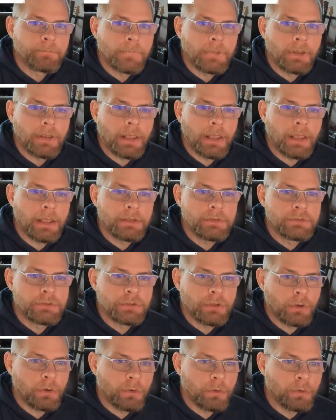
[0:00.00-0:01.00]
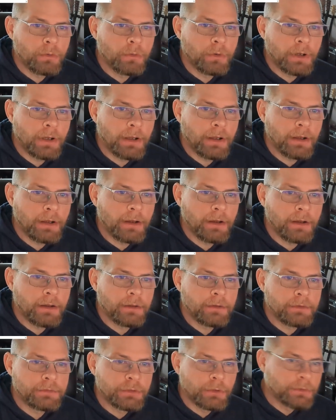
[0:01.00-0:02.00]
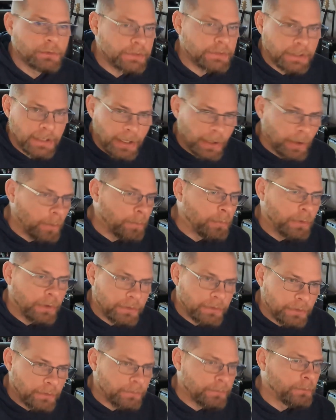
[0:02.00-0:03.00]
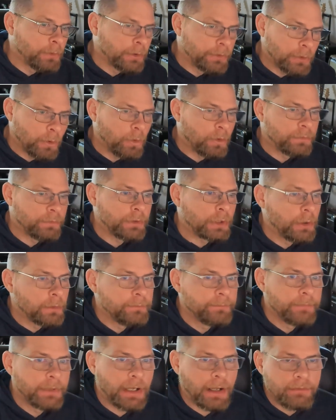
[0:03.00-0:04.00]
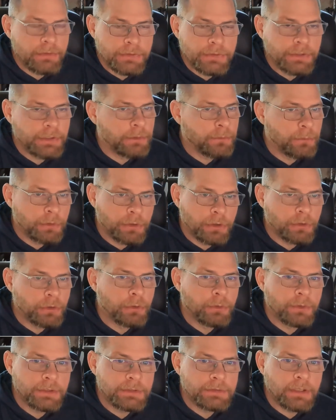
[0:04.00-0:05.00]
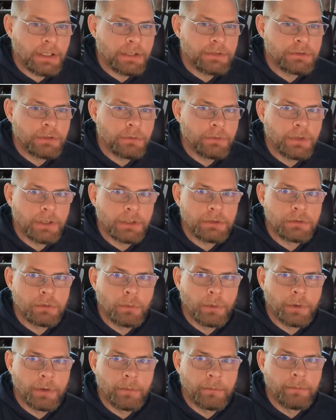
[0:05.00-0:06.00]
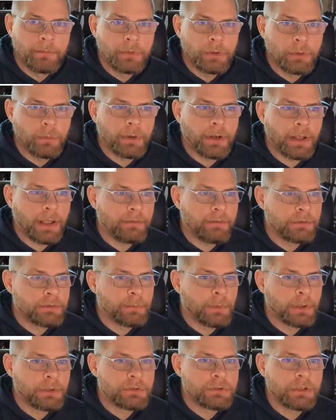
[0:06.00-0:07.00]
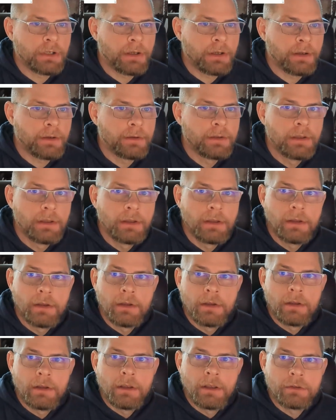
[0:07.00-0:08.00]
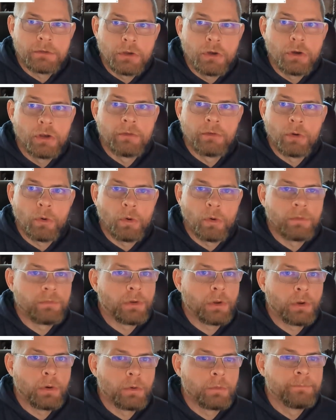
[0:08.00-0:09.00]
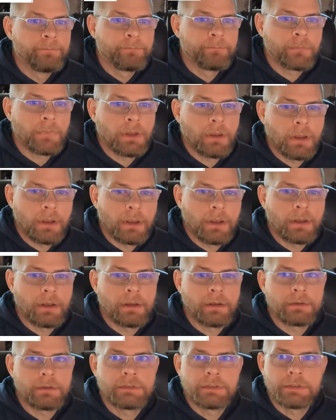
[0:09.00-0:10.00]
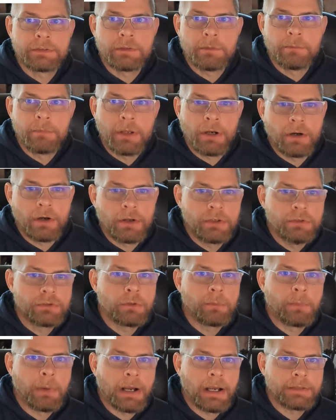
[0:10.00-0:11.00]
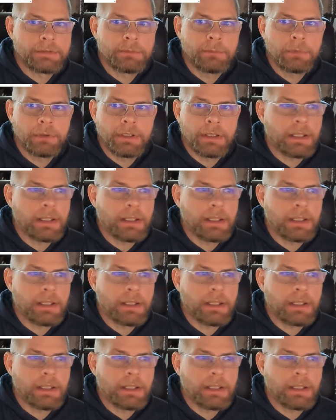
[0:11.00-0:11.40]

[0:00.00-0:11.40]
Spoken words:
And so it's going to help with the oil flow. And obviously, when you're doing these stage 2 things, you want to have as much as good of an oil flow system there as you possibly can